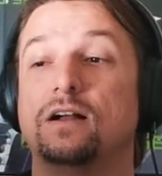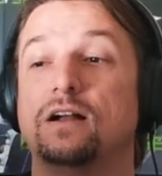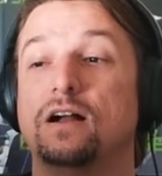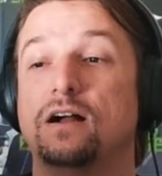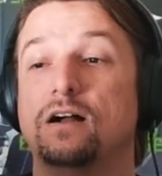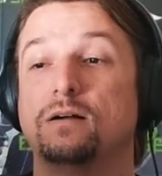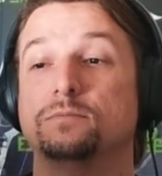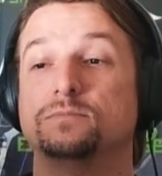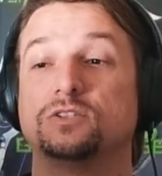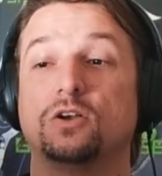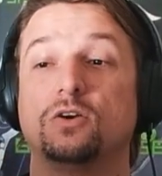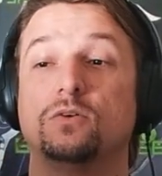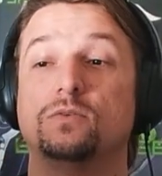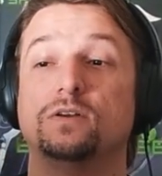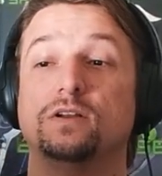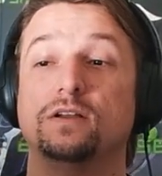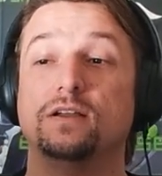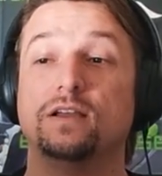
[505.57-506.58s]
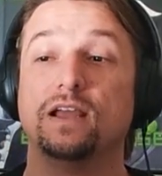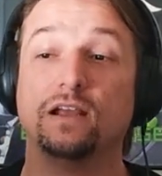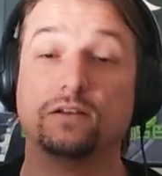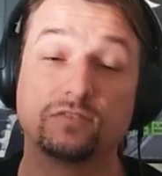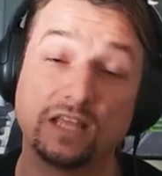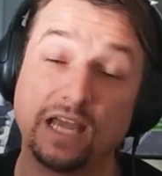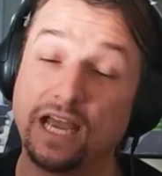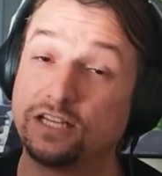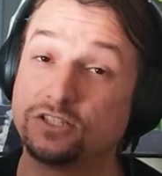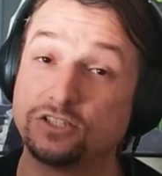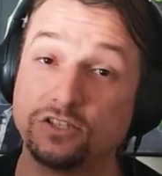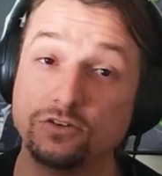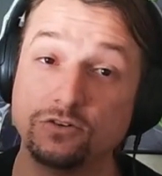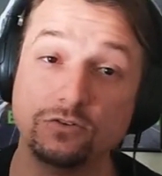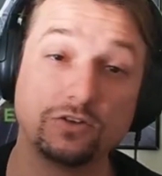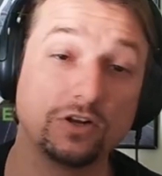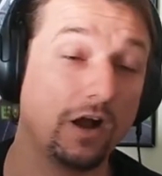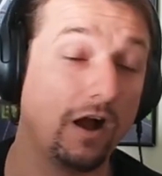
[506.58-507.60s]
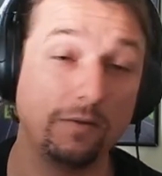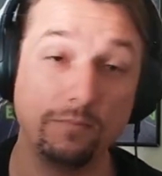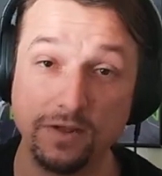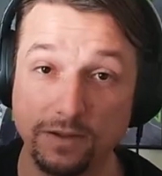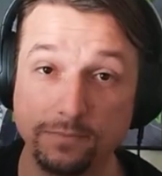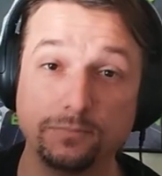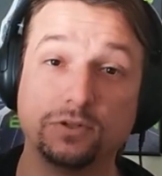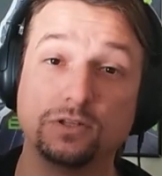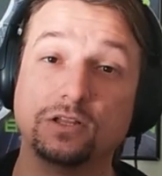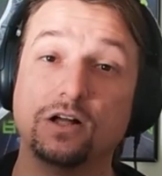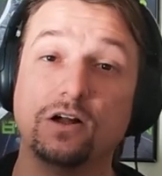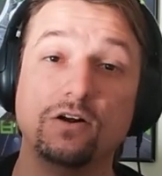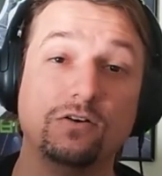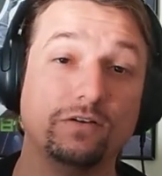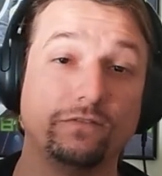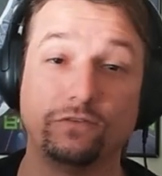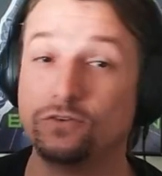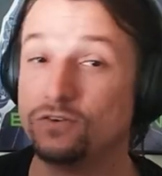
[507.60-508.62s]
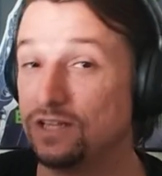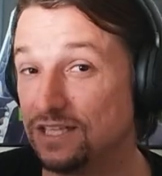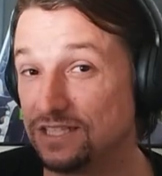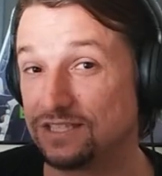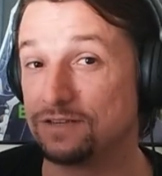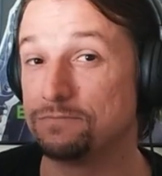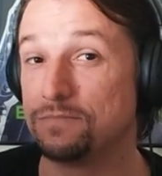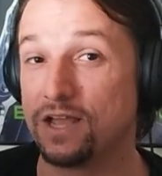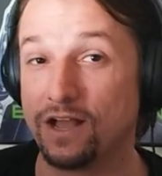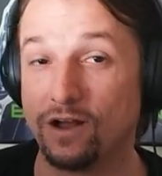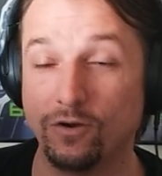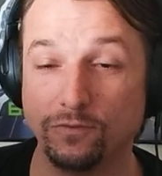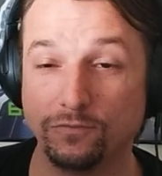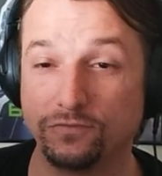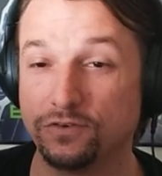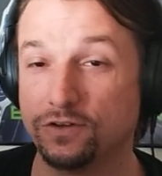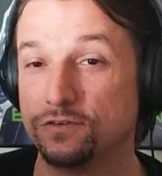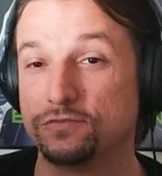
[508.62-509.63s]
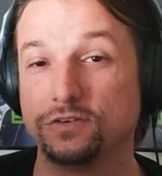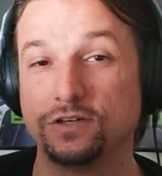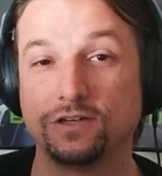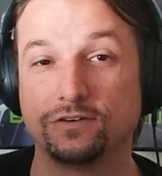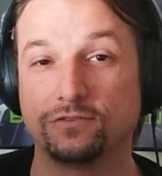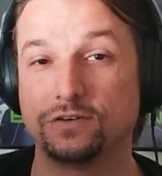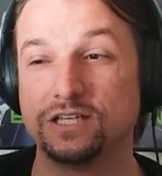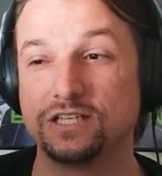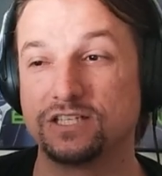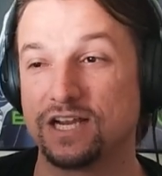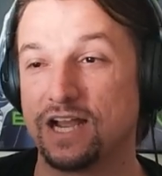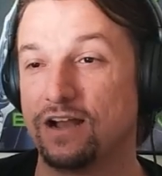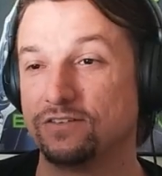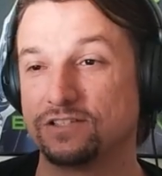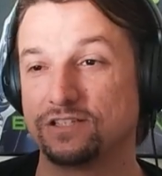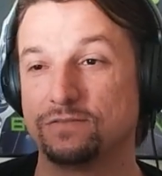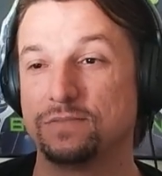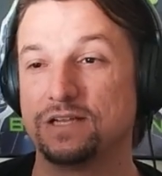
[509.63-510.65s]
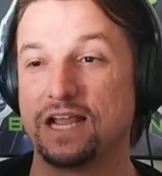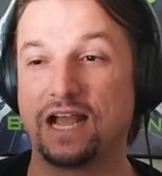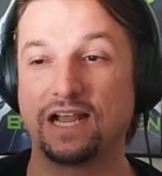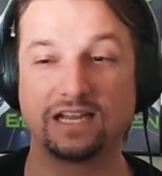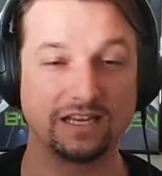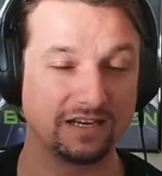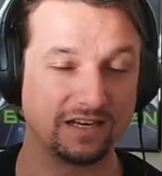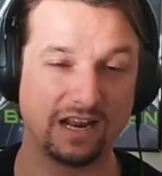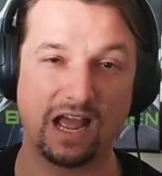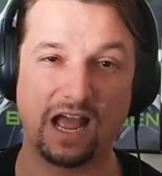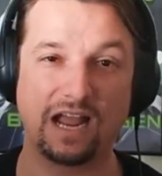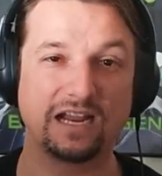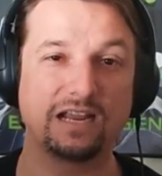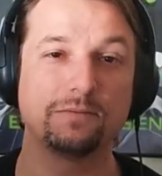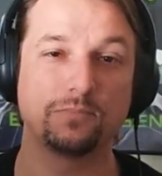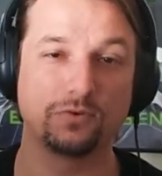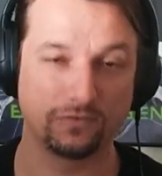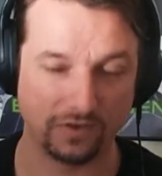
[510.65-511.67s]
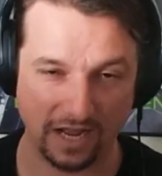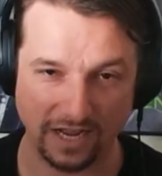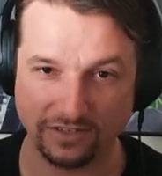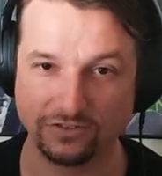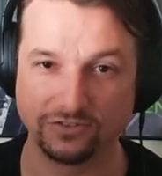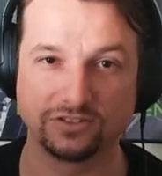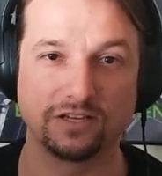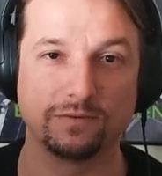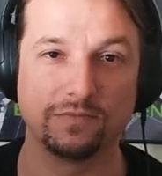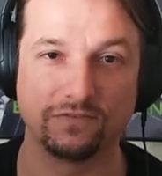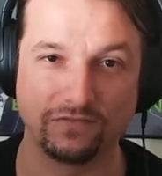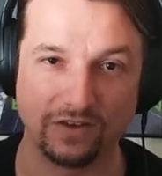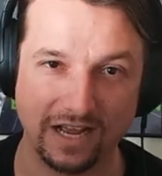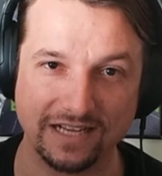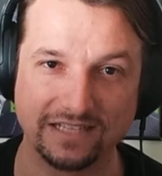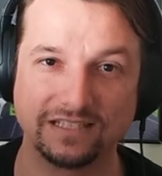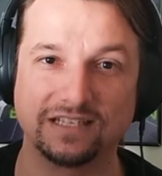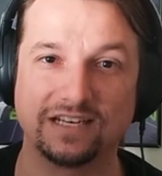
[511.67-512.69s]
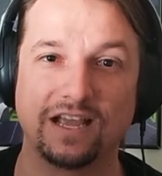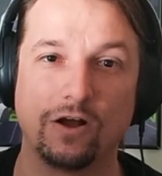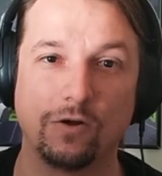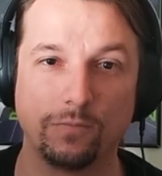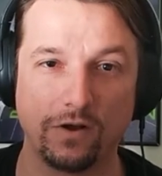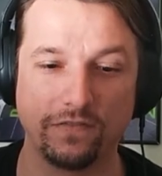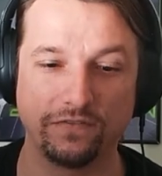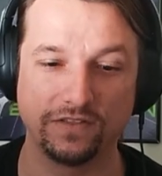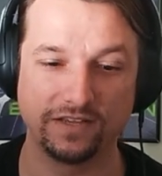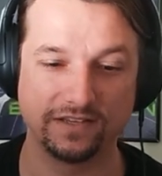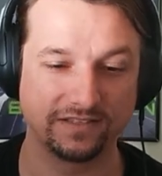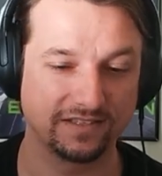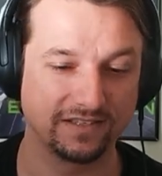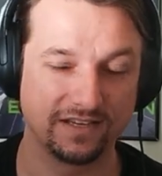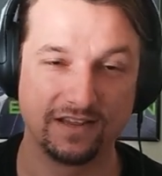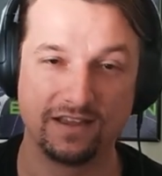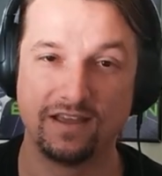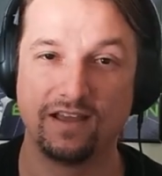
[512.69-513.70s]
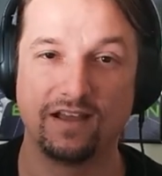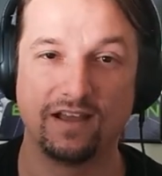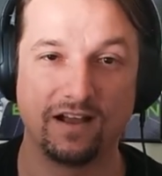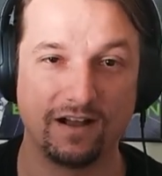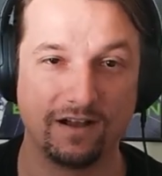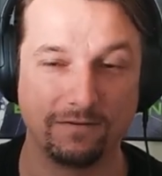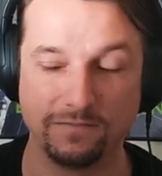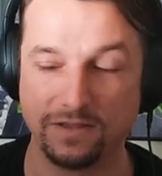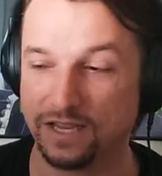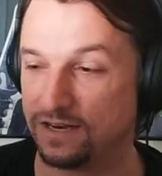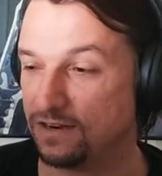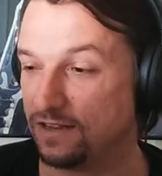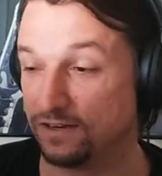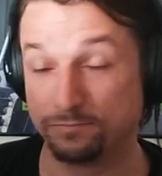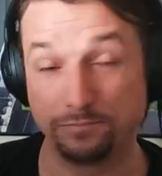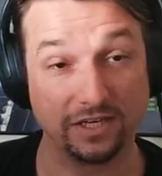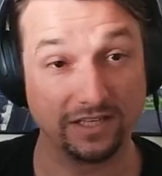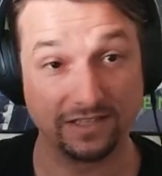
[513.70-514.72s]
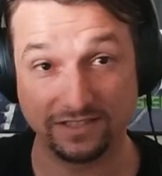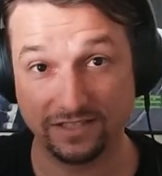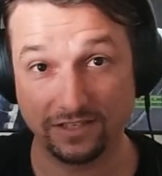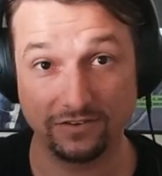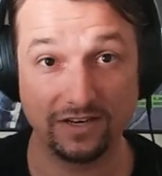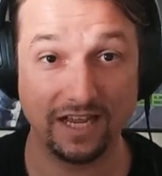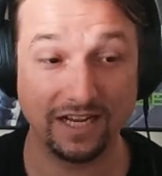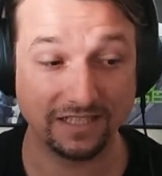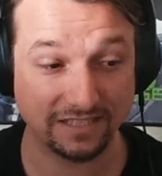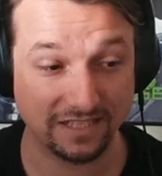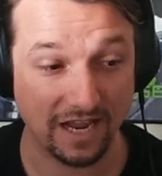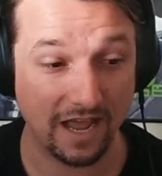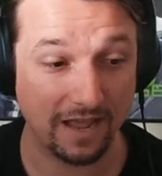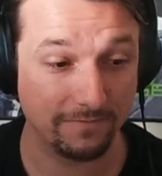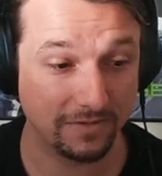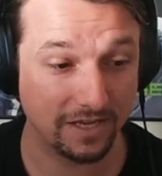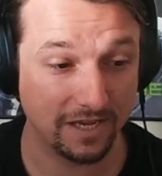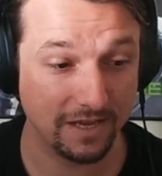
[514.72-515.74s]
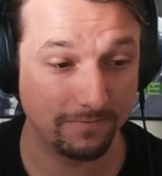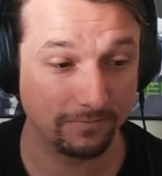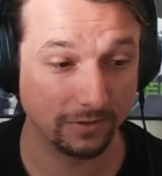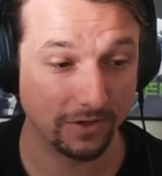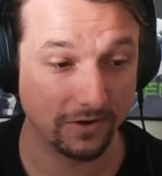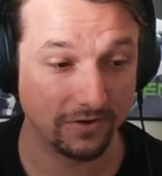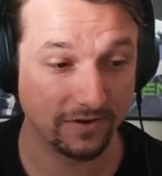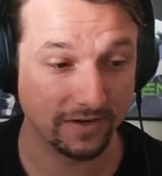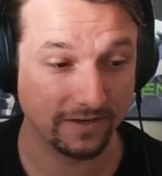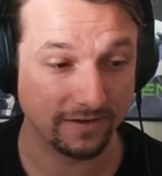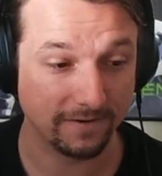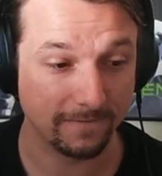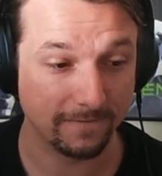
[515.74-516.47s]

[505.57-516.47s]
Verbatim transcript: Um, so if that's you, comment below. If you need some help, feel free to reach out to me. I can I can provide you some advice and help on this. Um, and, and but until next time, keep learning.